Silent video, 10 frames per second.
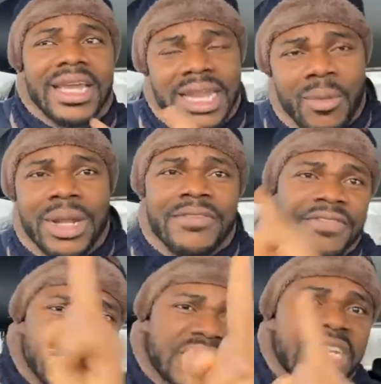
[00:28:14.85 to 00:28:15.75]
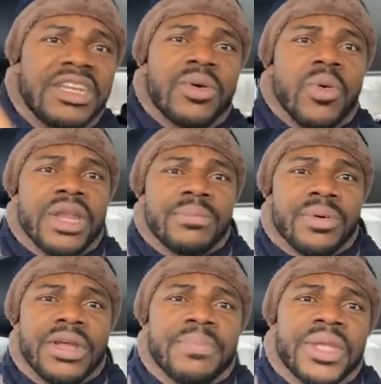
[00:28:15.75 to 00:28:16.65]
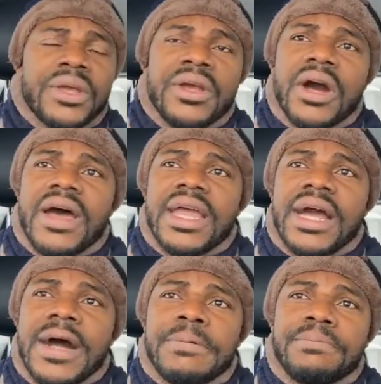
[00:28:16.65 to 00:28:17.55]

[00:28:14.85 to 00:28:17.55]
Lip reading: And then when they finish, they know where they put them. All right.